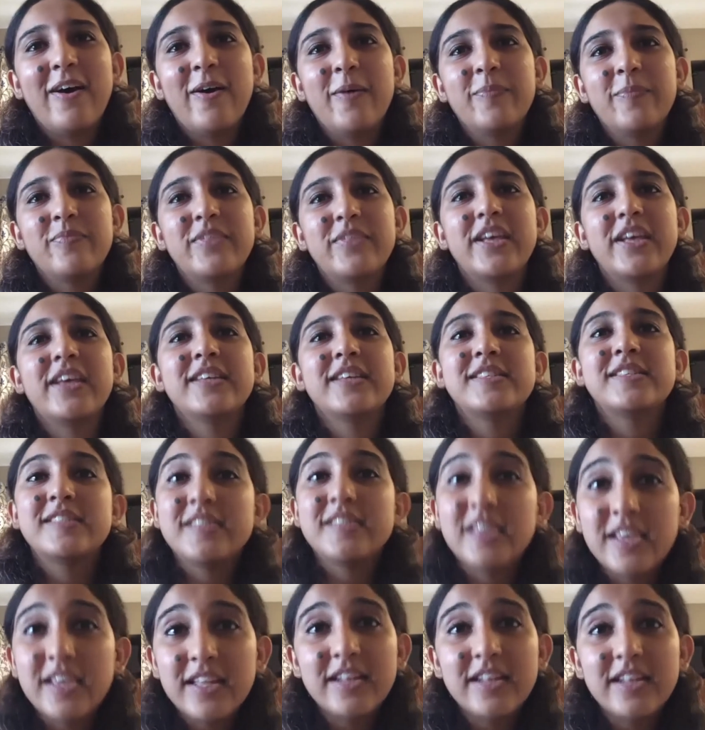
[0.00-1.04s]
They
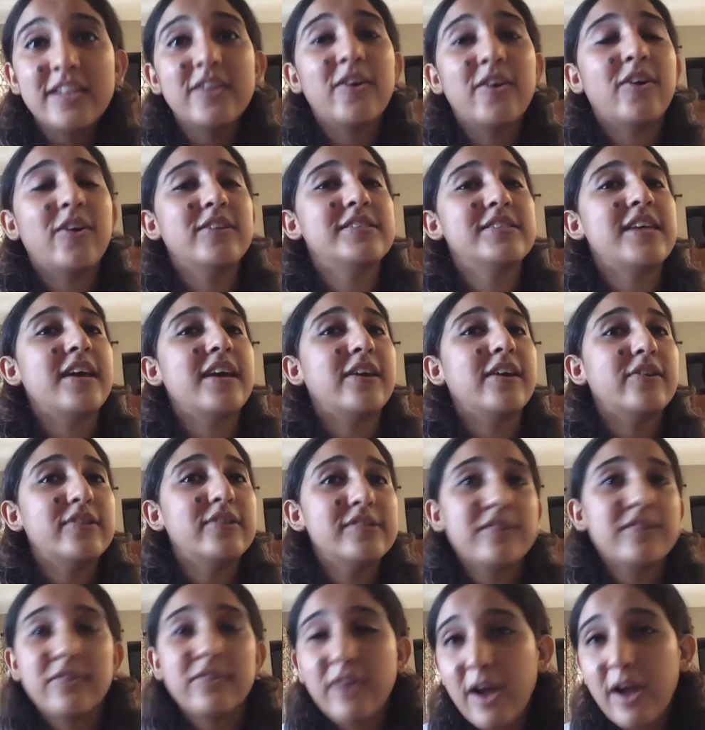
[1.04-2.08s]
sin, God's anger is
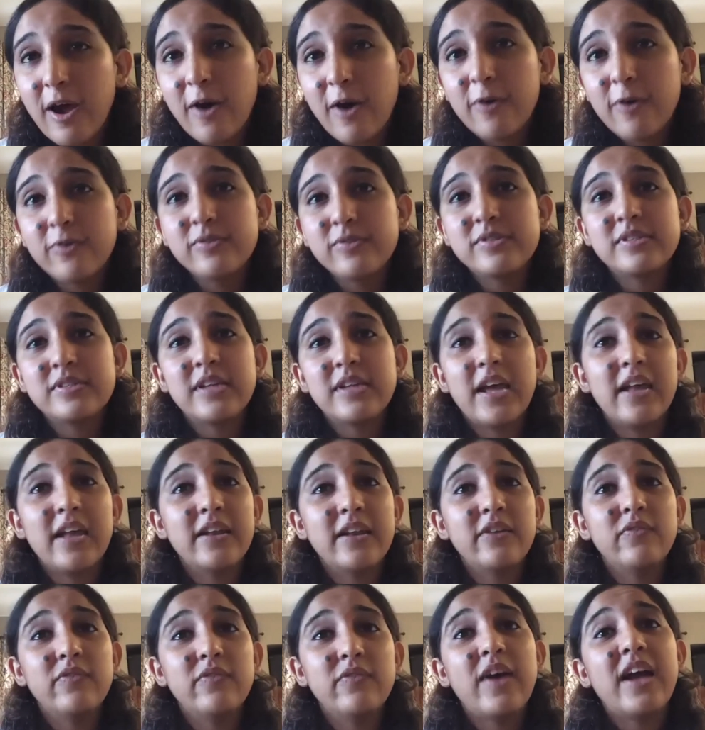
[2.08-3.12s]
aroused, and
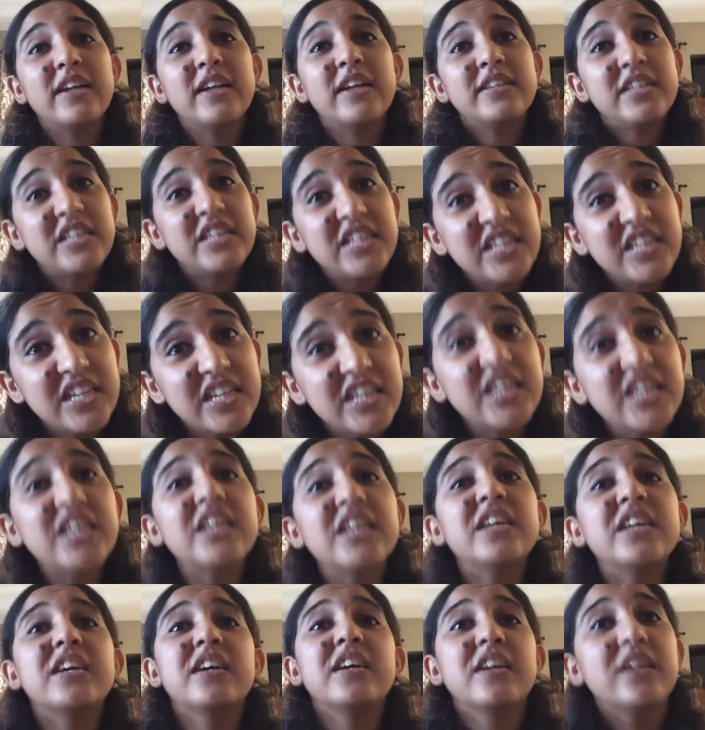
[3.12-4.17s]
in fact,
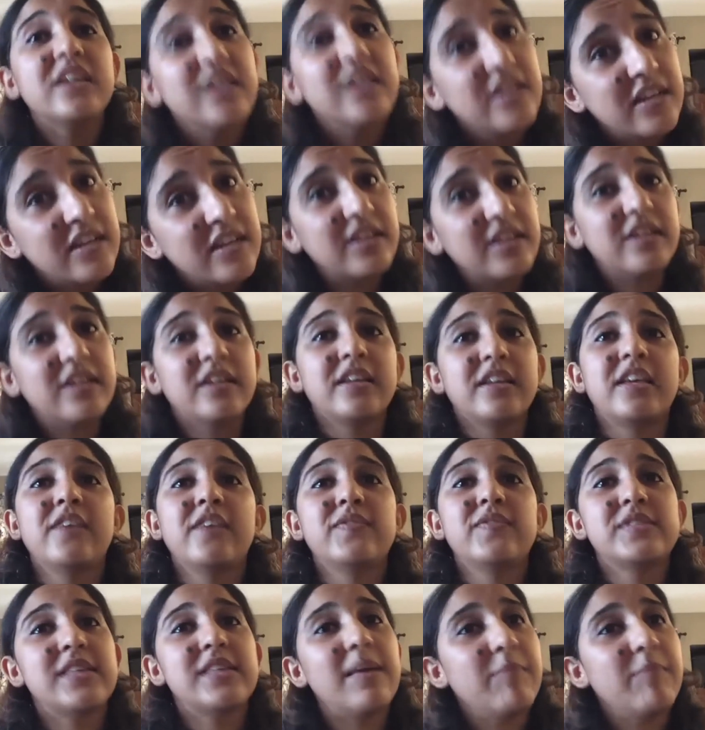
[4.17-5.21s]
he
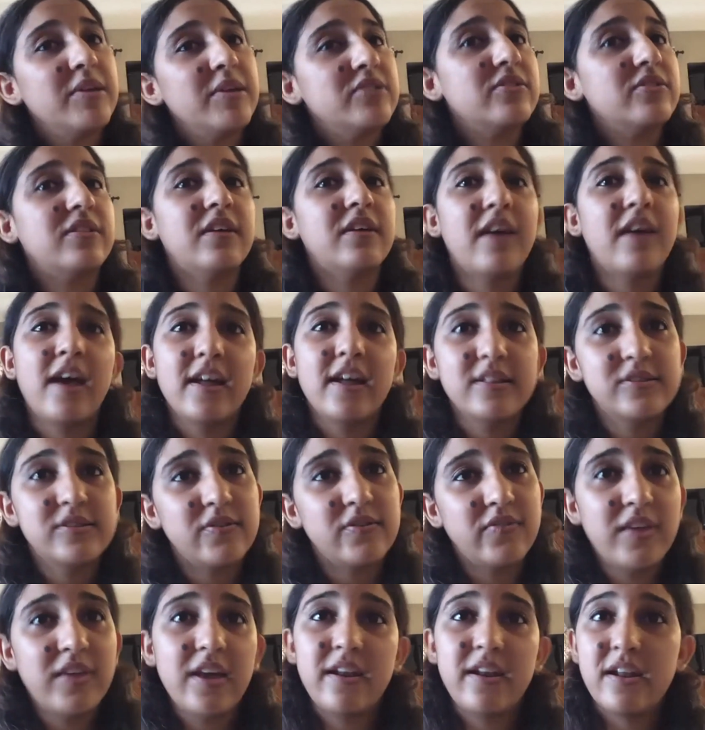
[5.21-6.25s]
gives them into the hands of
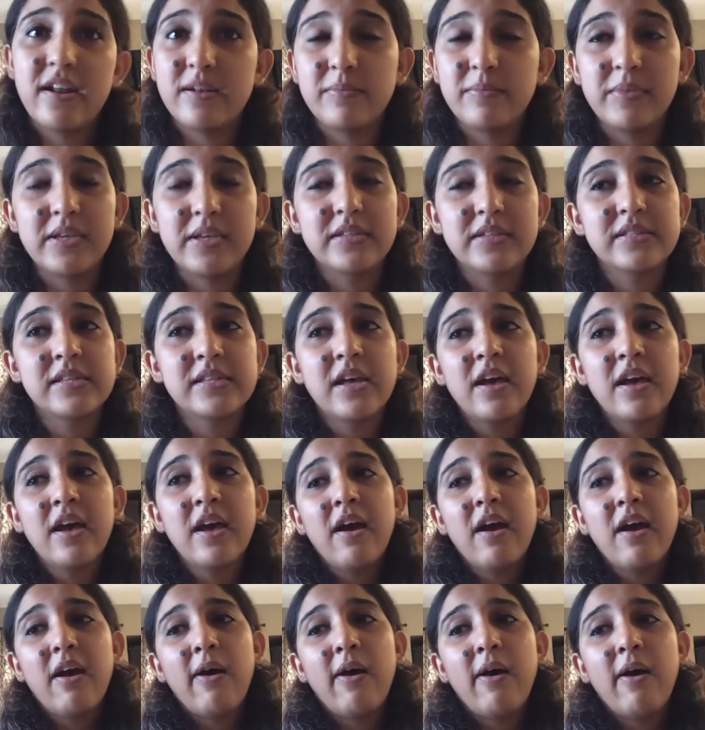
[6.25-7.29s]
their enemies.
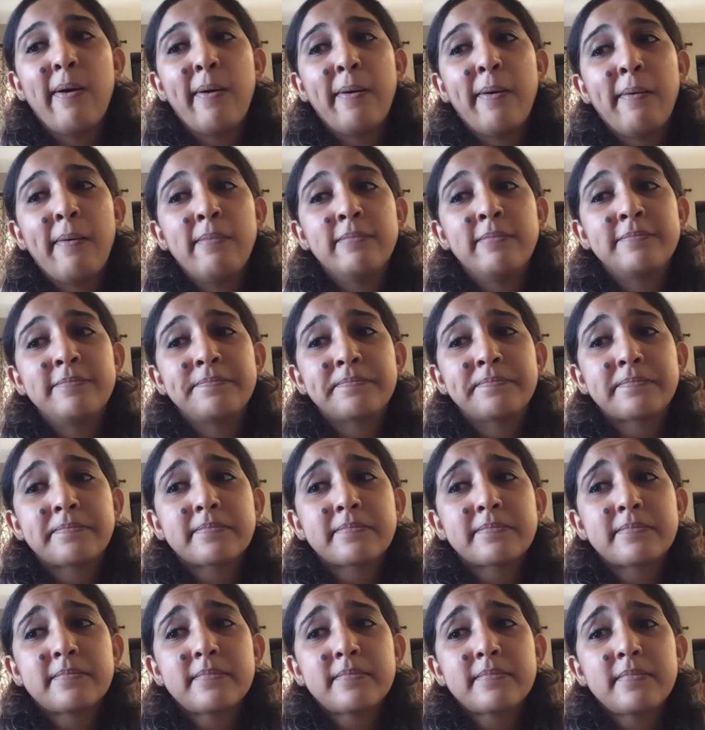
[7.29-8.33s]
And
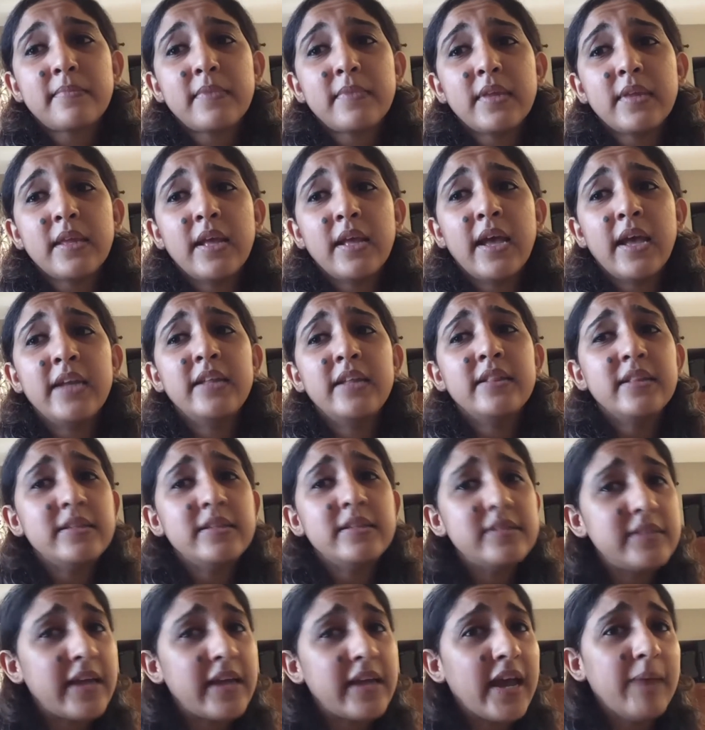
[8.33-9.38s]
in
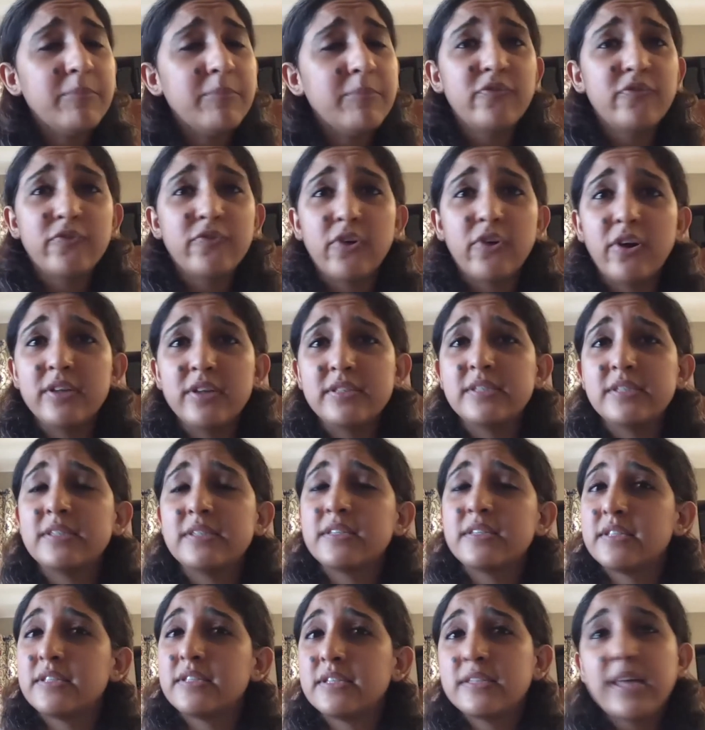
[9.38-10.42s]
this time, of course,
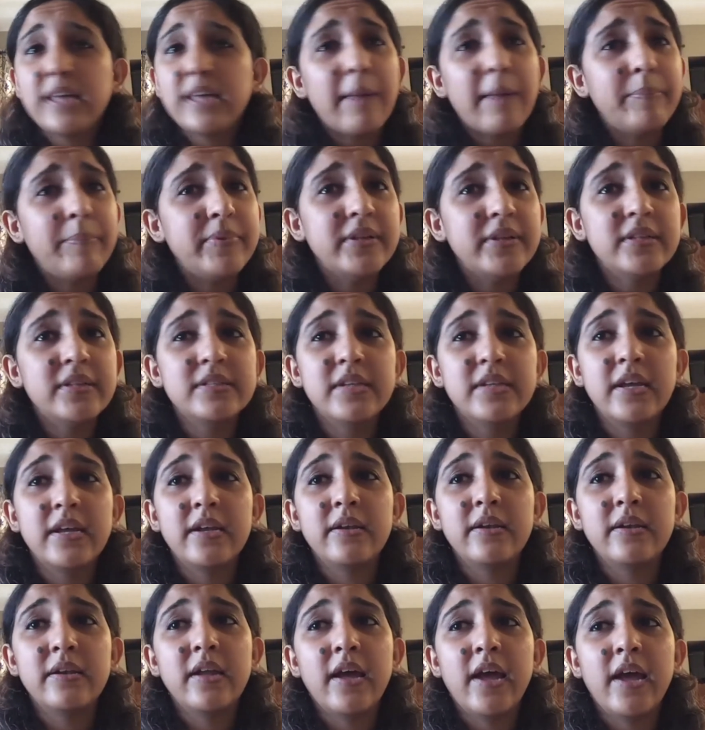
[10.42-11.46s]
this happens and